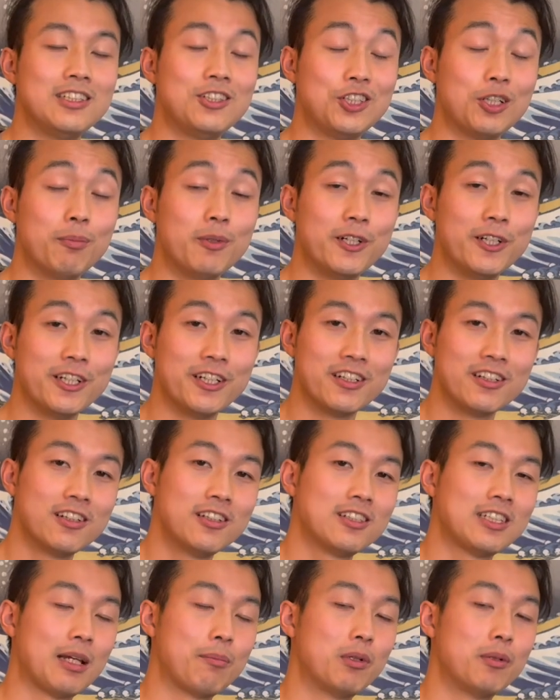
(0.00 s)
shimmering,
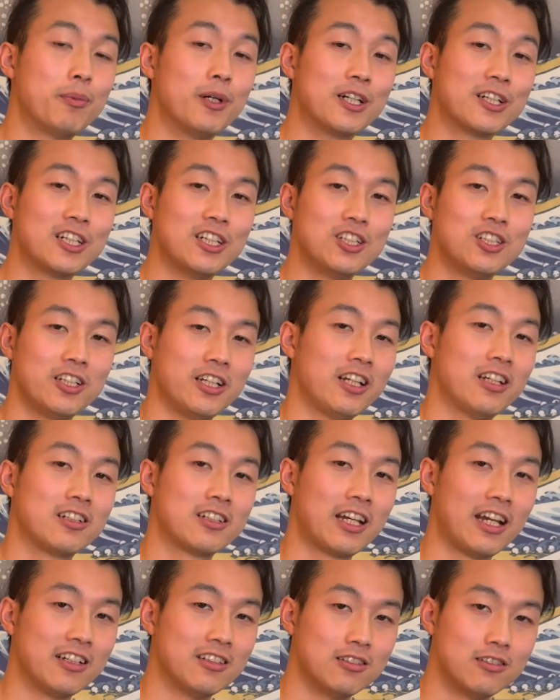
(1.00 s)
cyberpunkish, and
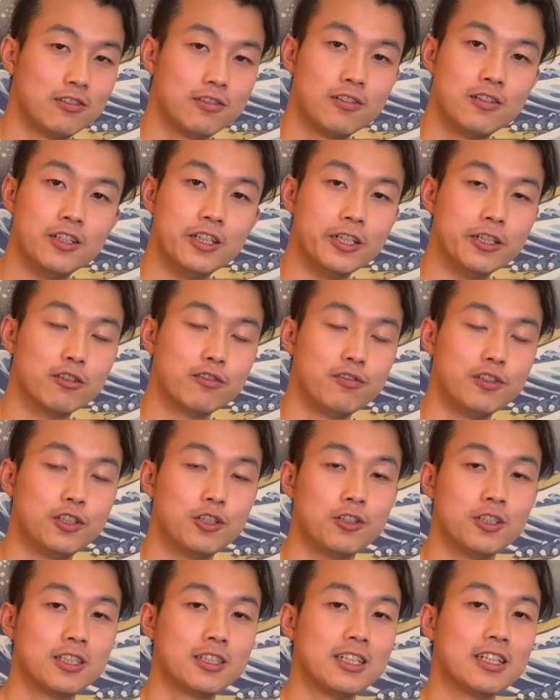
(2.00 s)
kind of
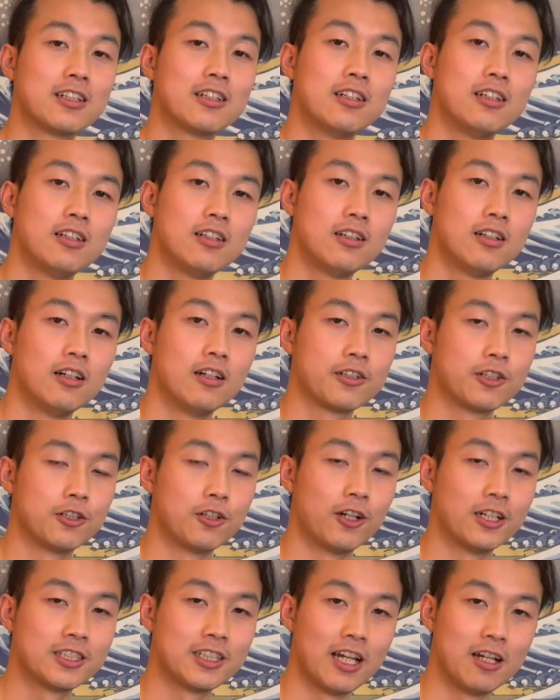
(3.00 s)
neo-futuristic
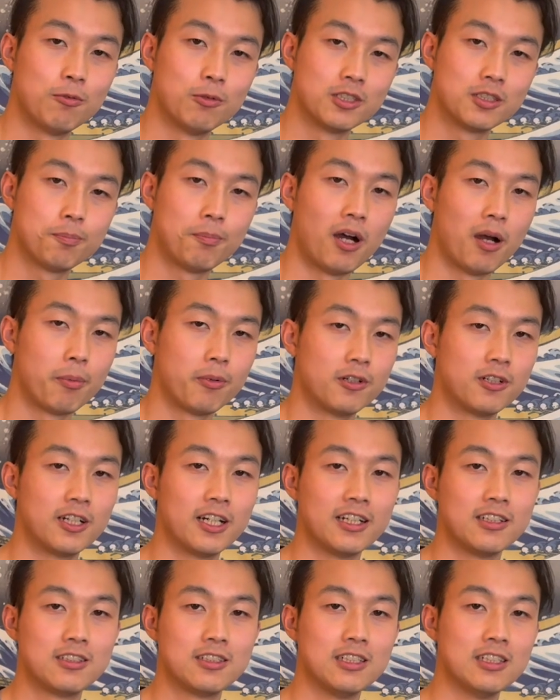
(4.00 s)
guitar sound was
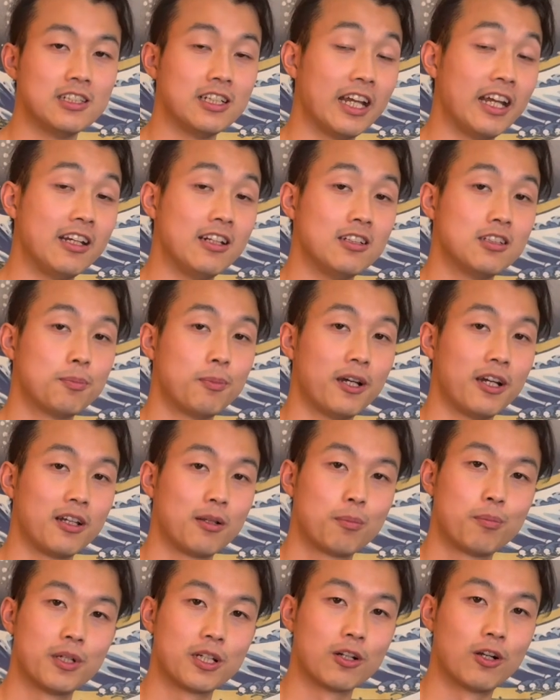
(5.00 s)
popularized in the 80s by
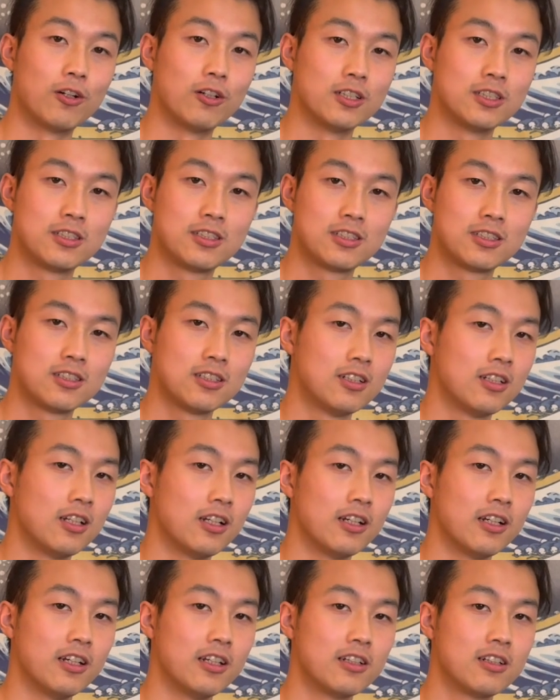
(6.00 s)
big artists
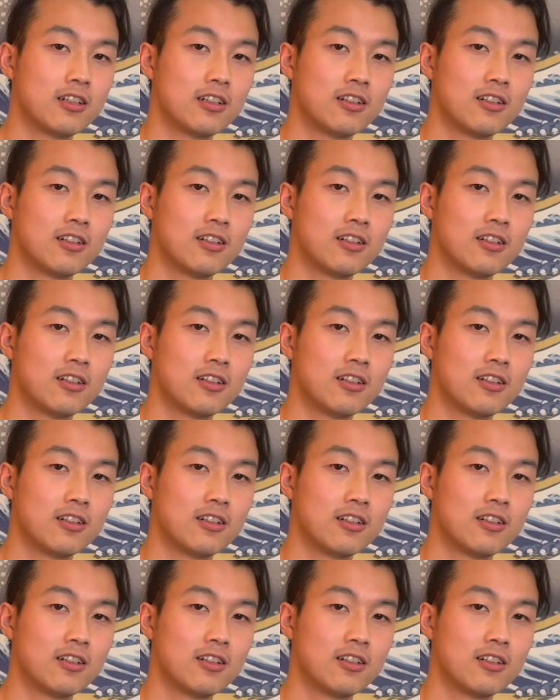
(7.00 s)
like.